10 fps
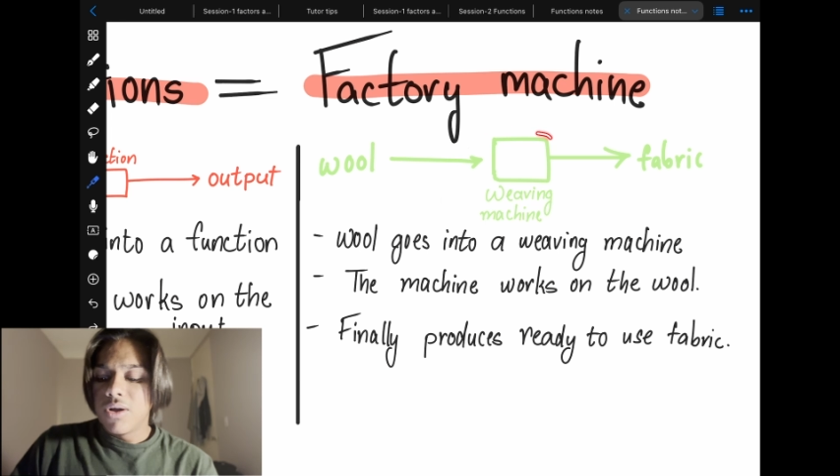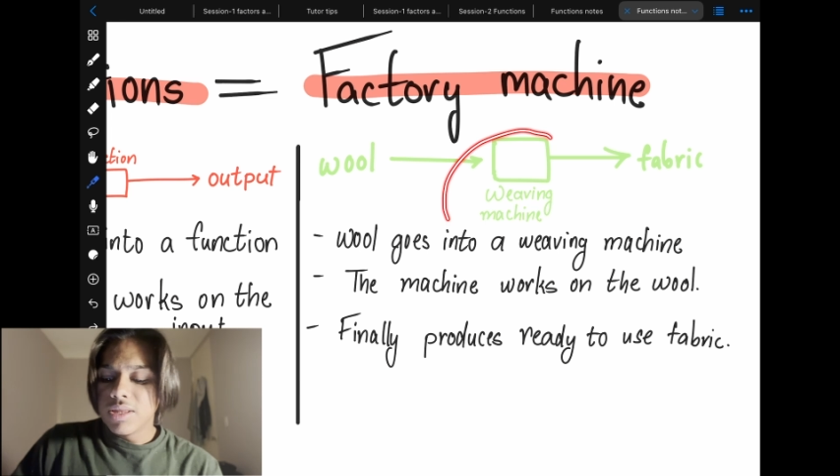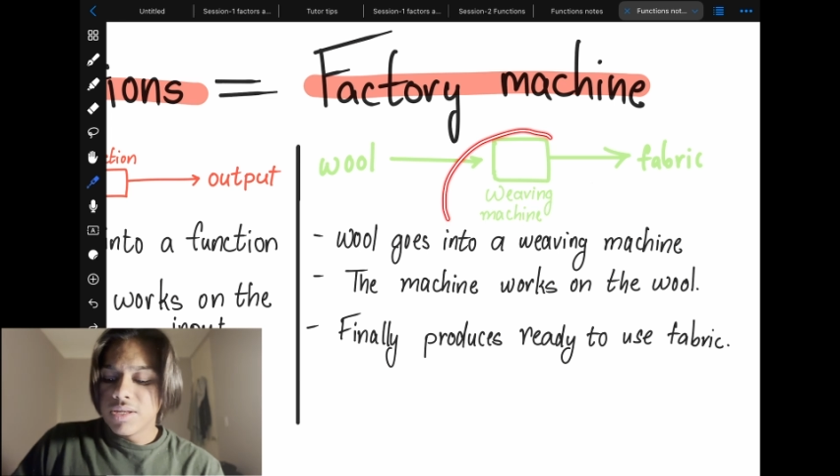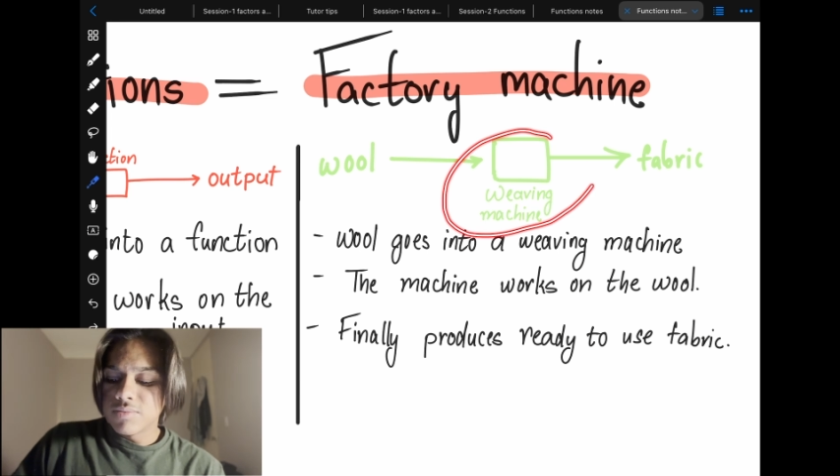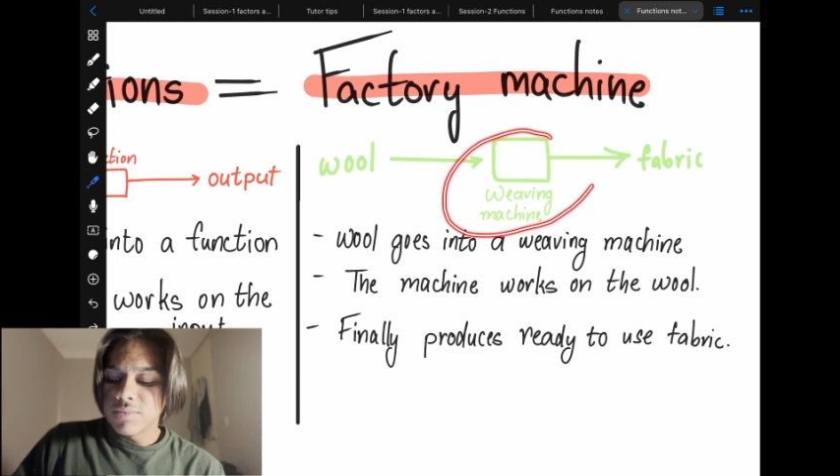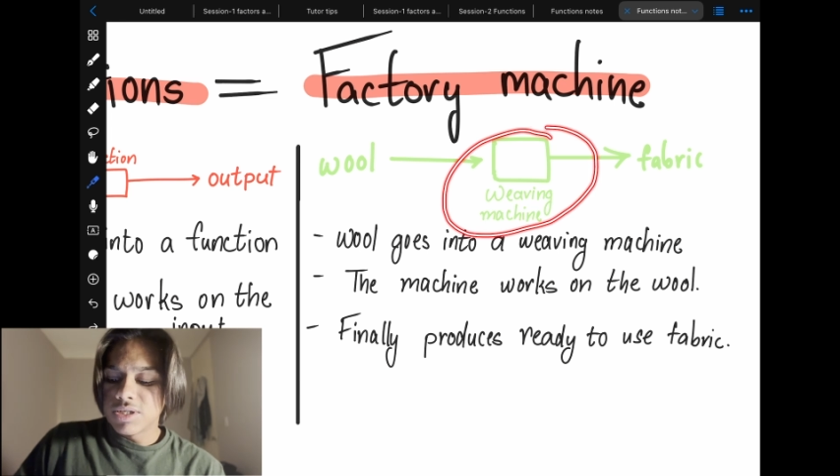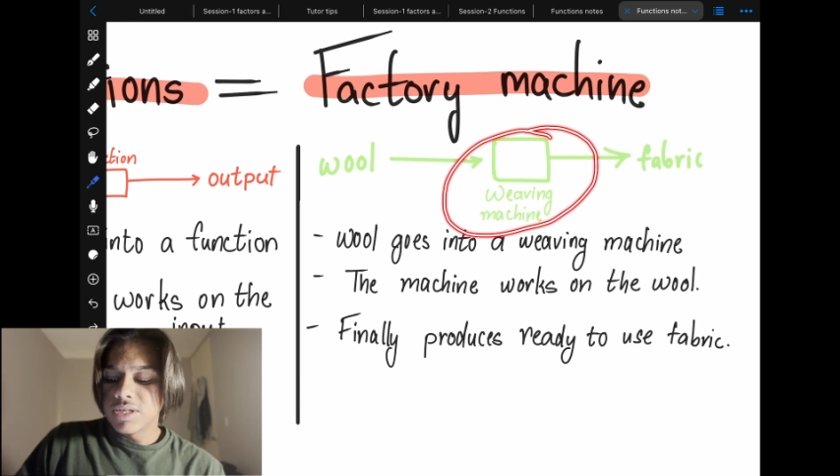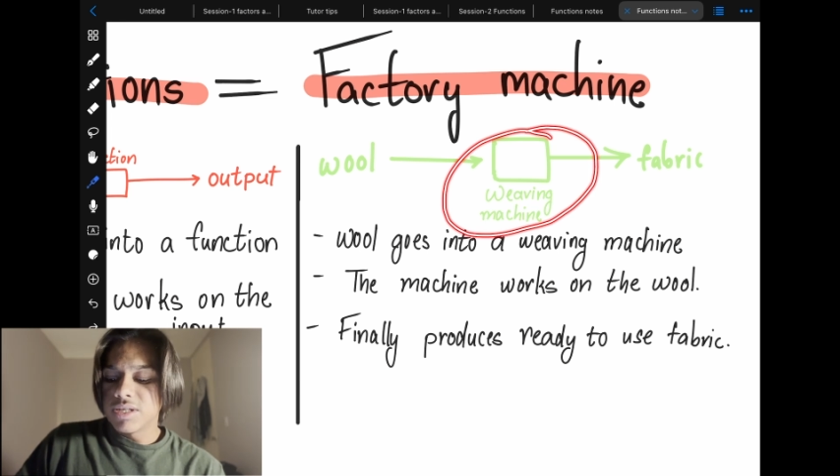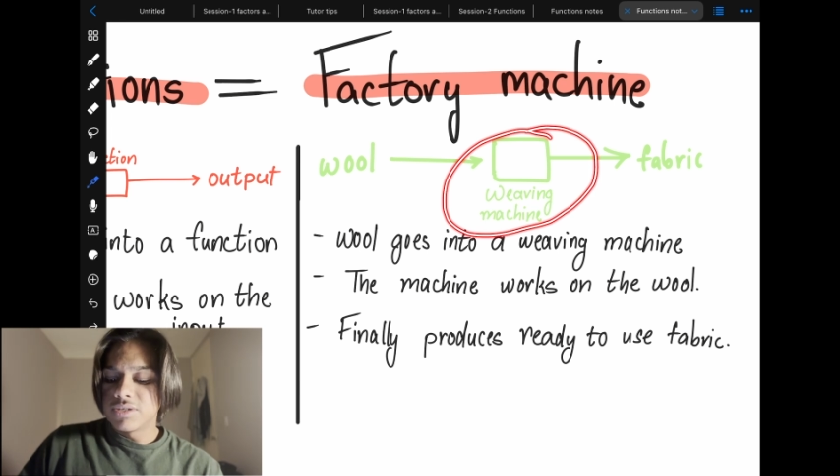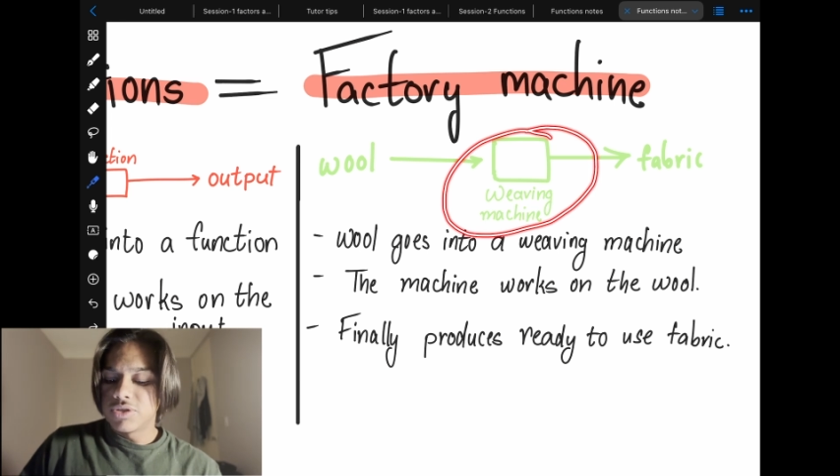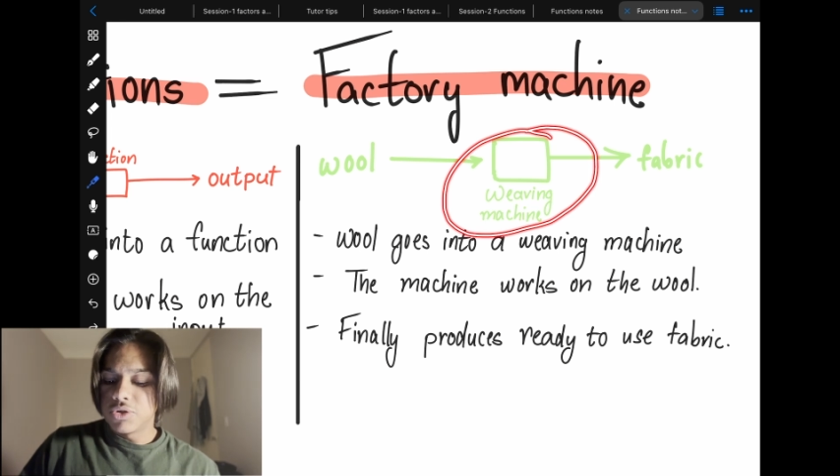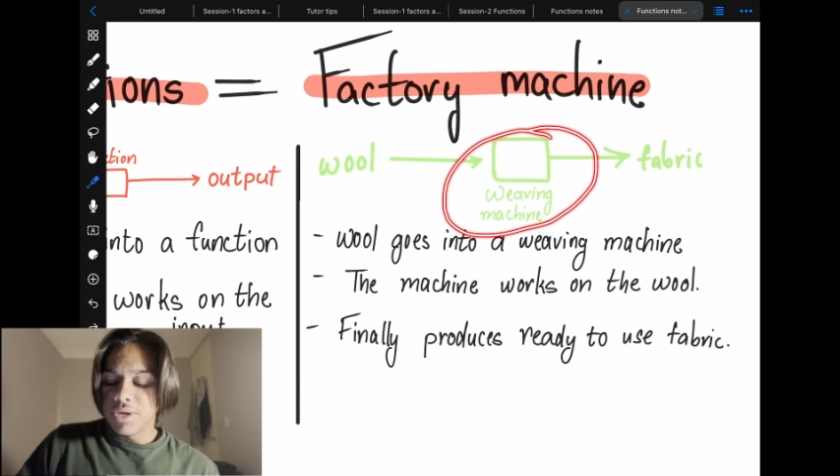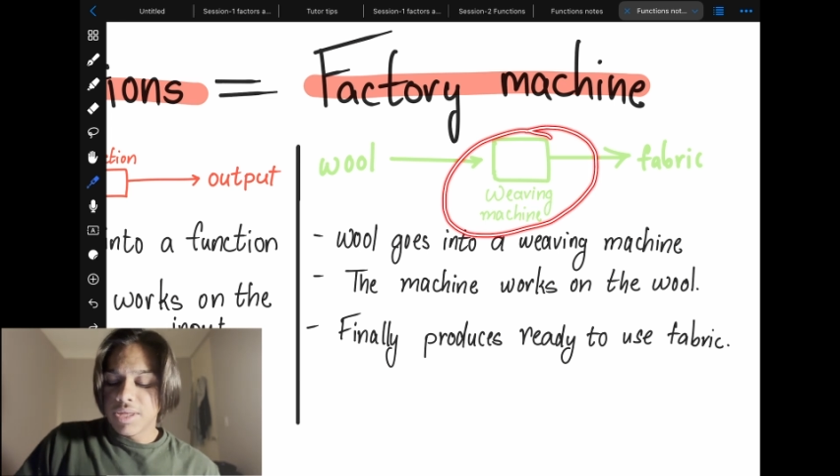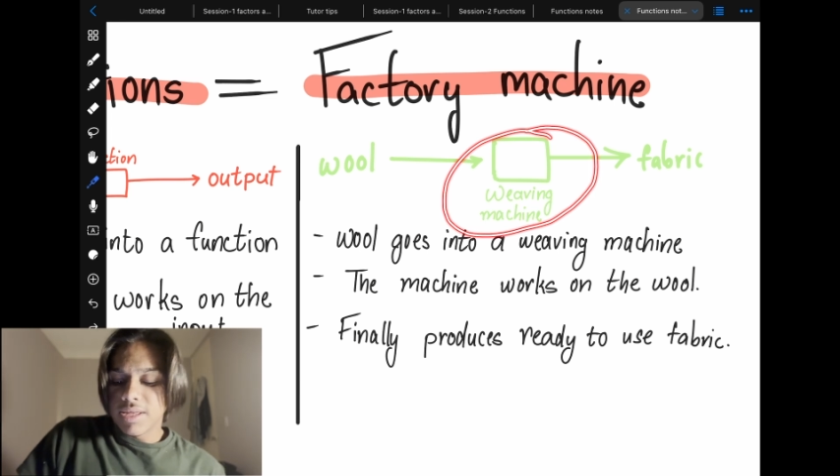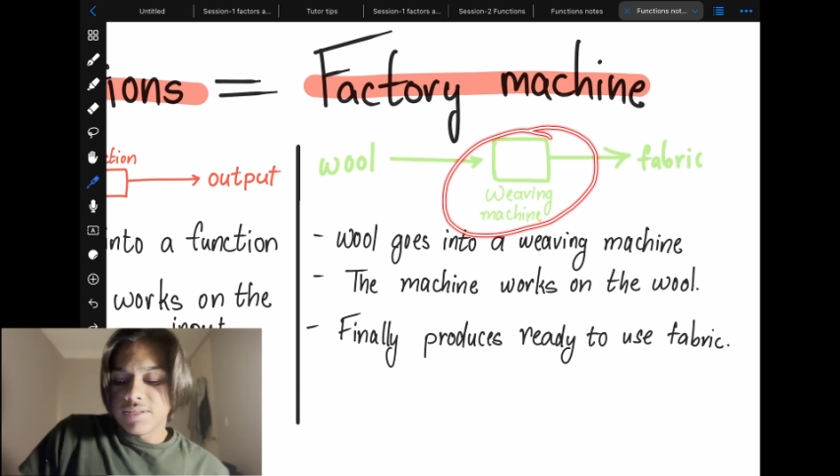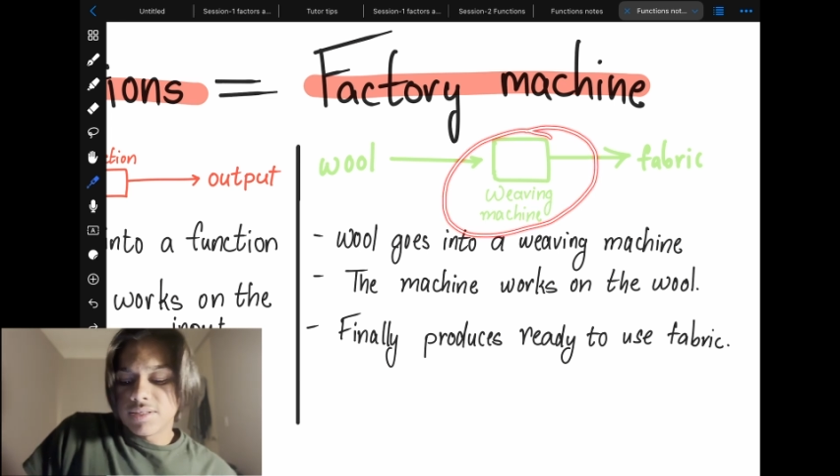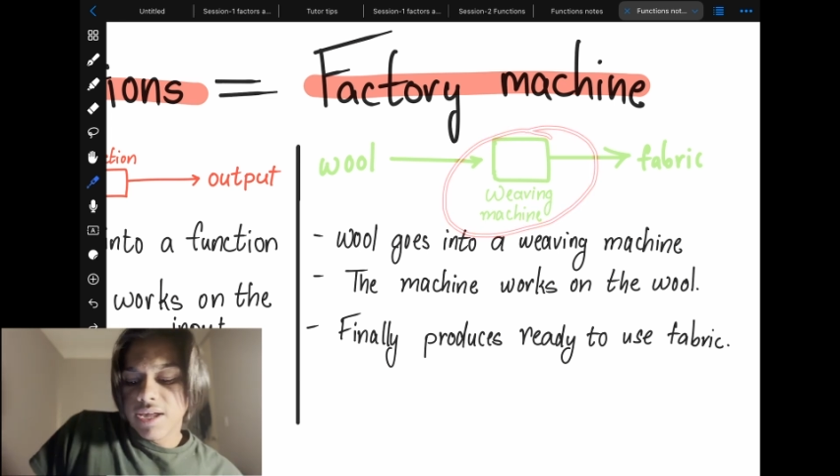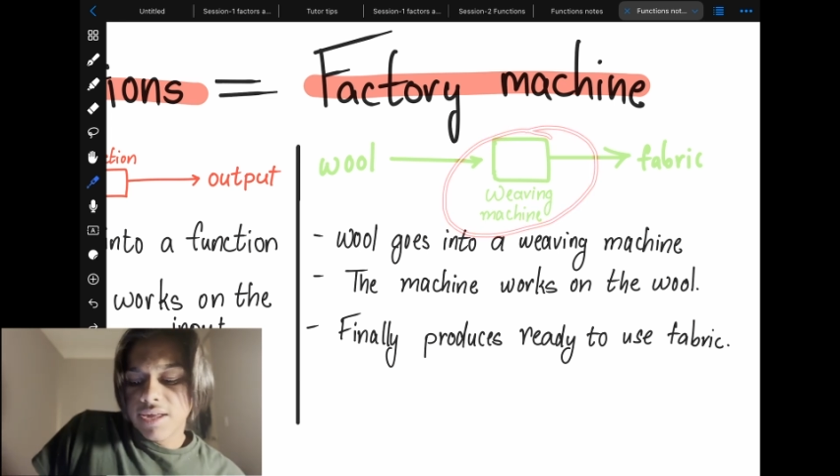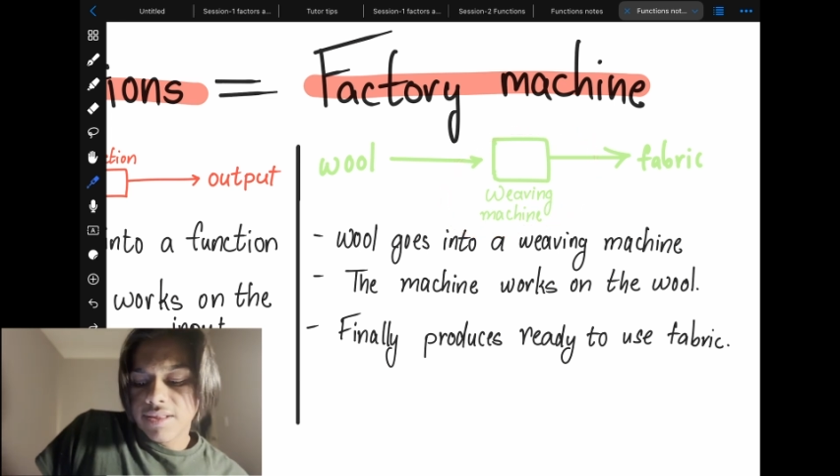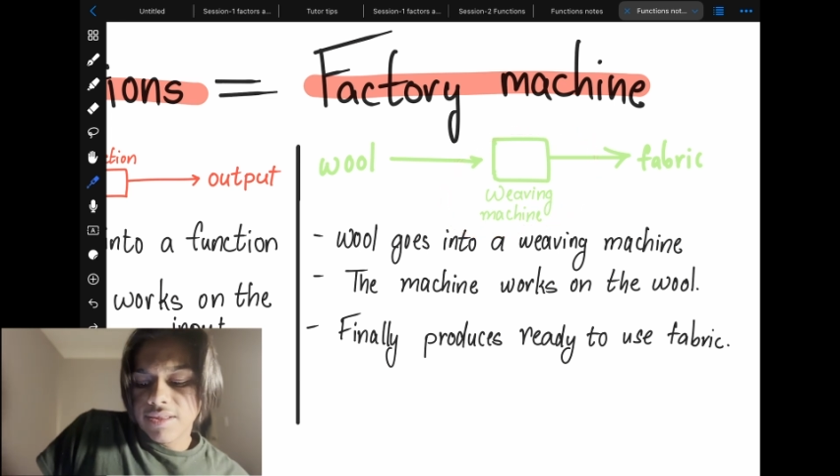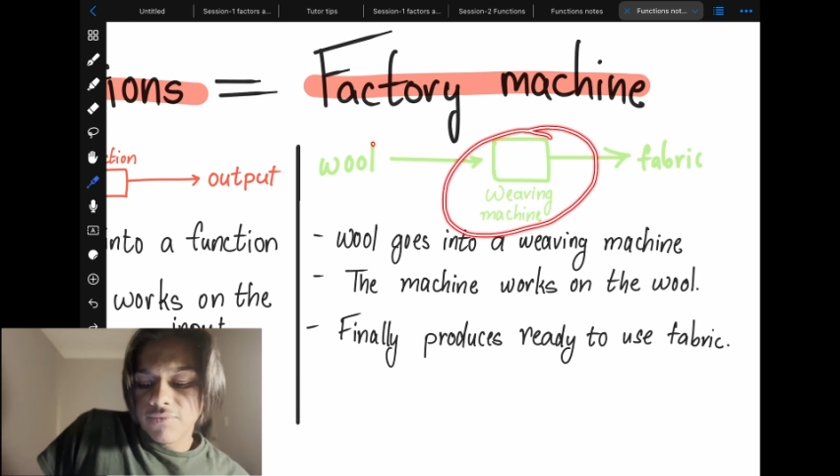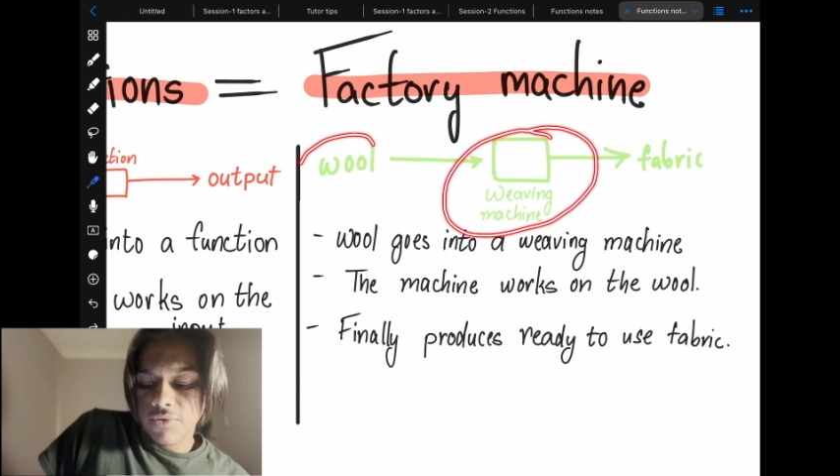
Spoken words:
this machine is doing is taking